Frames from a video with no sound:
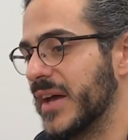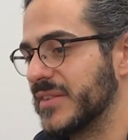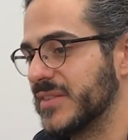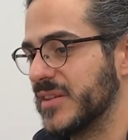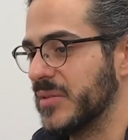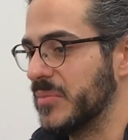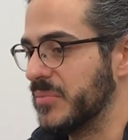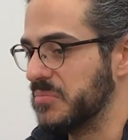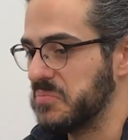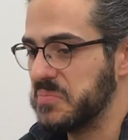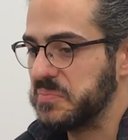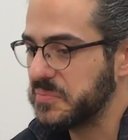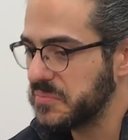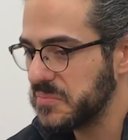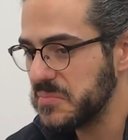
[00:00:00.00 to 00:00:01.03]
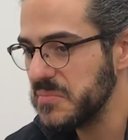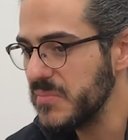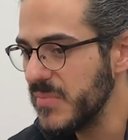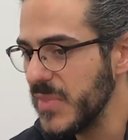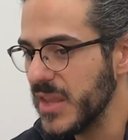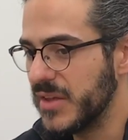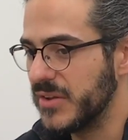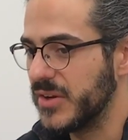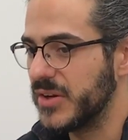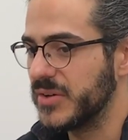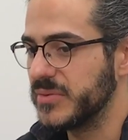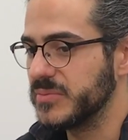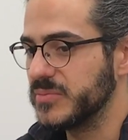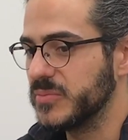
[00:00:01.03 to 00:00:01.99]
Ask them,
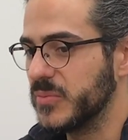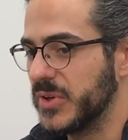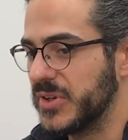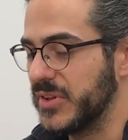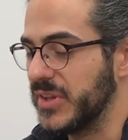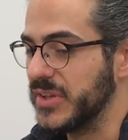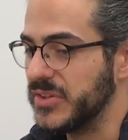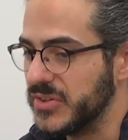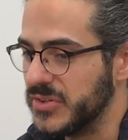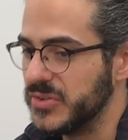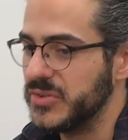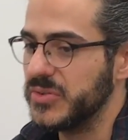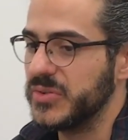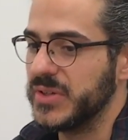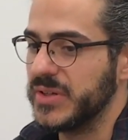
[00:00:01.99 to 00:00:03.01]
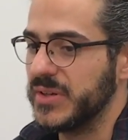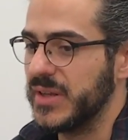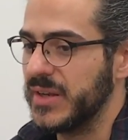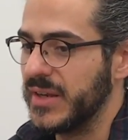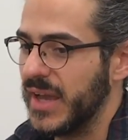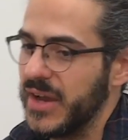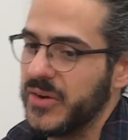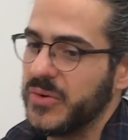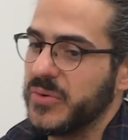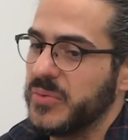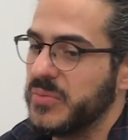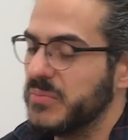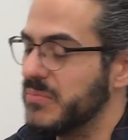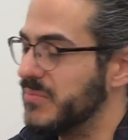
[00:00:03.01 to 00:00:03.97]
what do they do, and
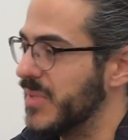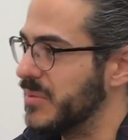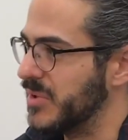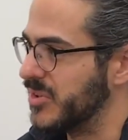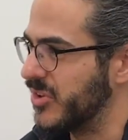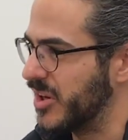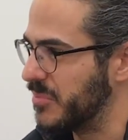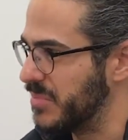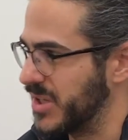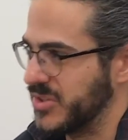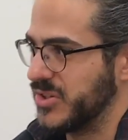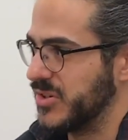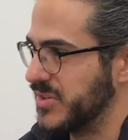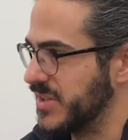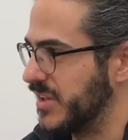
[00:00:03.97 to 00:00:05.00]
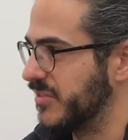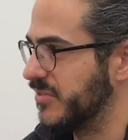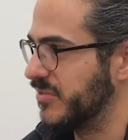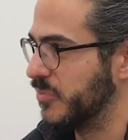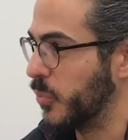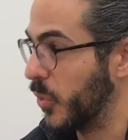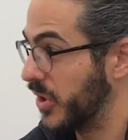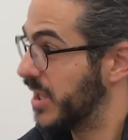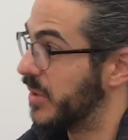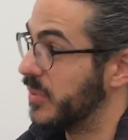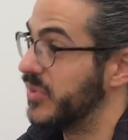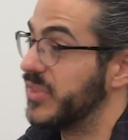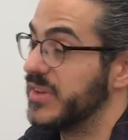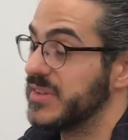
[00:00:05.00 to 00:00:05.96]
how maybe try to picture yourself
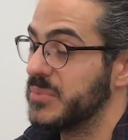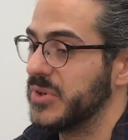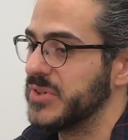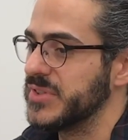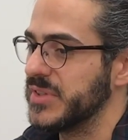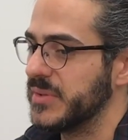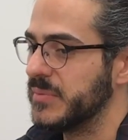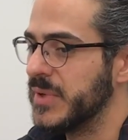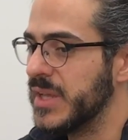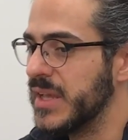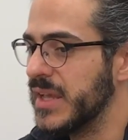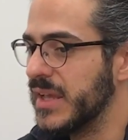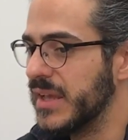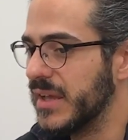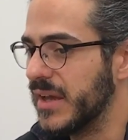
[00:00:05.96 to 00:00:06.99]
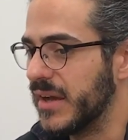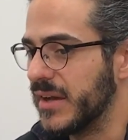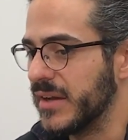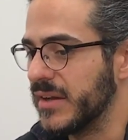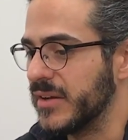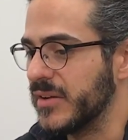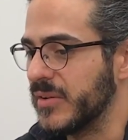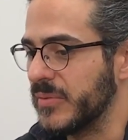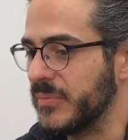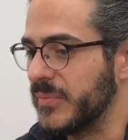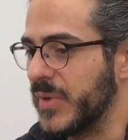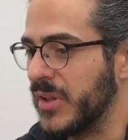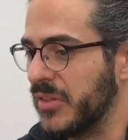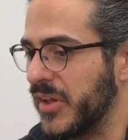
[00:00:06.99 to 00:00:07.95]
working with this person.
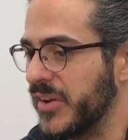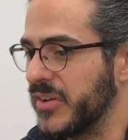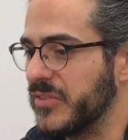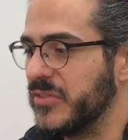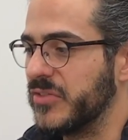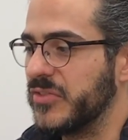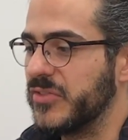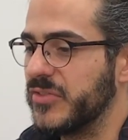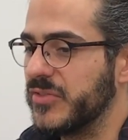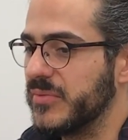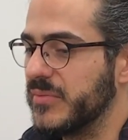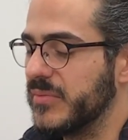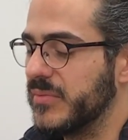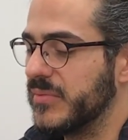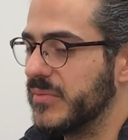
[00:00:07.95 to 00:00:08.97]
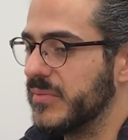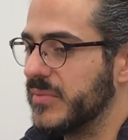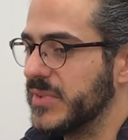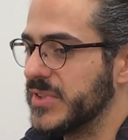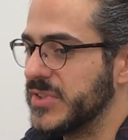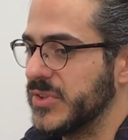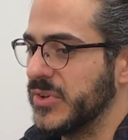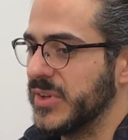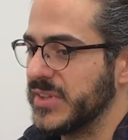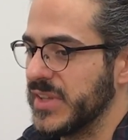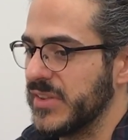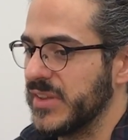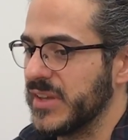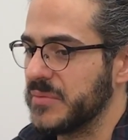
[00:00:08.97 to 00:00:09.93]
A lot of
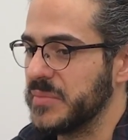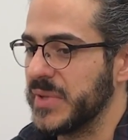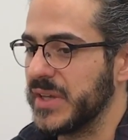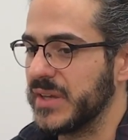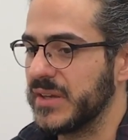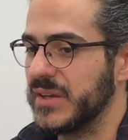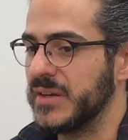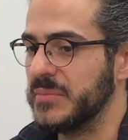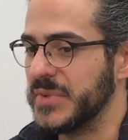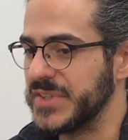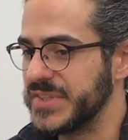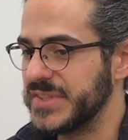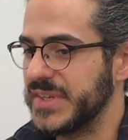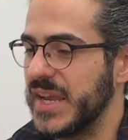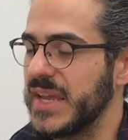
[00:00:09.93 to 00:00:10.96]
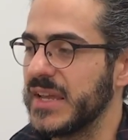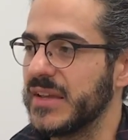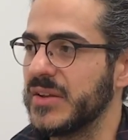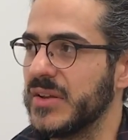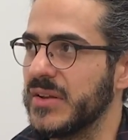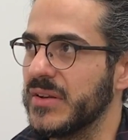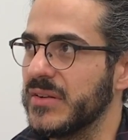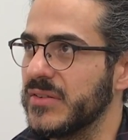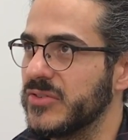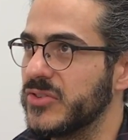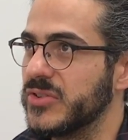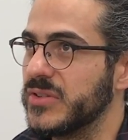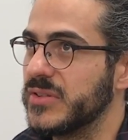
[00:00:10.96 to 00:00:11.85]
students, I think, make a mistake in